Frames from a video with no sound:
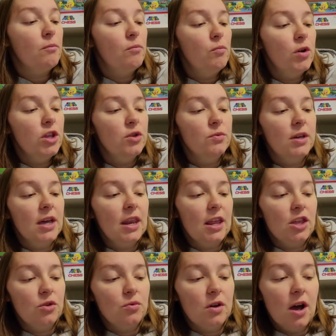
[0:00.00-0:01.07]
when you get
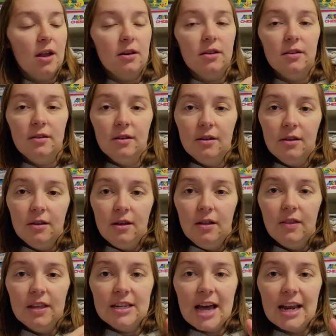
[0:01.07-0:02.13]
it, you cut
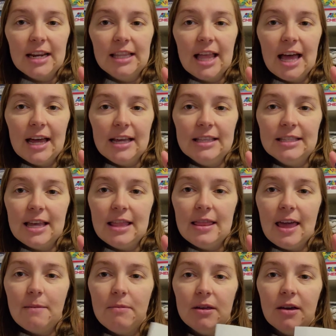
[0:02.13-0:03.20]
the dotted lines and
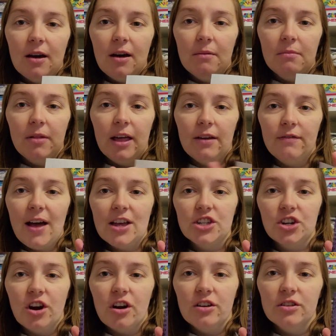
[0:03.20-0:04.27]
they become like
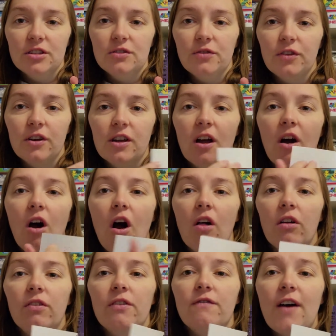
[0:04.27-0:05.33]
flashcards for
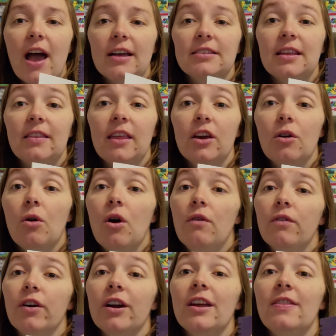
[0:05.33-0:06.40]
all of the facts that they go
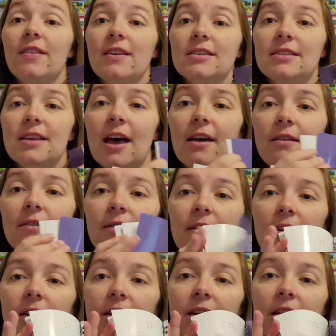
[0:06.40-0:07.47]
over in this set.
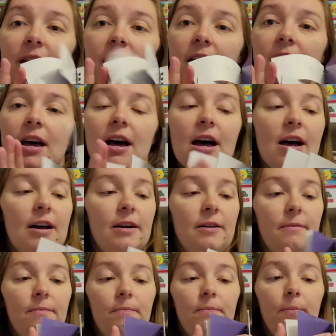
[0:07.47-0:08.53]

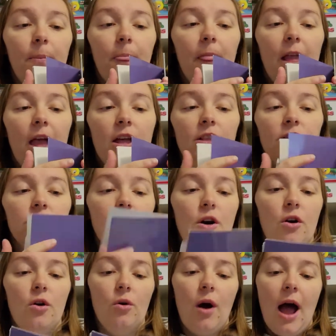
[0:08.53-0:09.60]
And
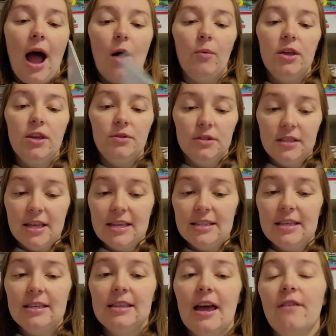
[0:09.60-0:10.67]
so how we use this
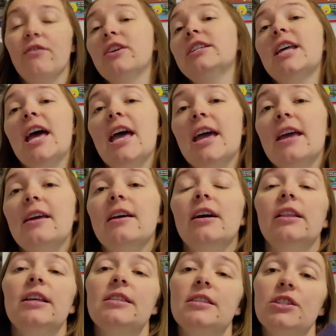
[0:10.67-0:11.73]
is every day he'll
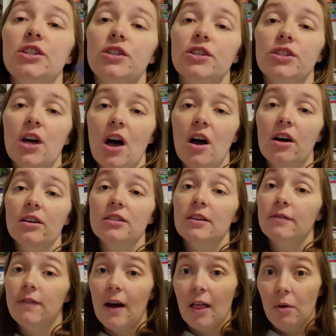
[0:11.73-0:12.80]
listen to the songs
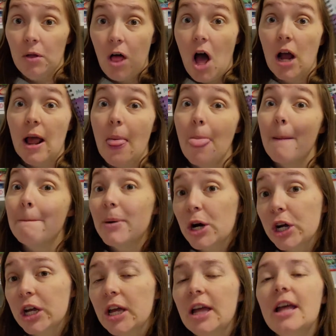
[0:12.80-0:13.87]
and follow along in the
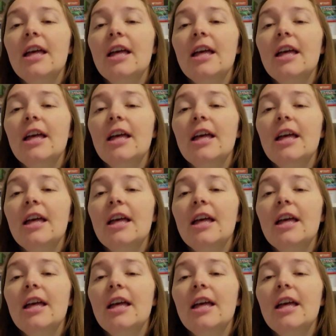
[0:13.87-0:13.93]
book.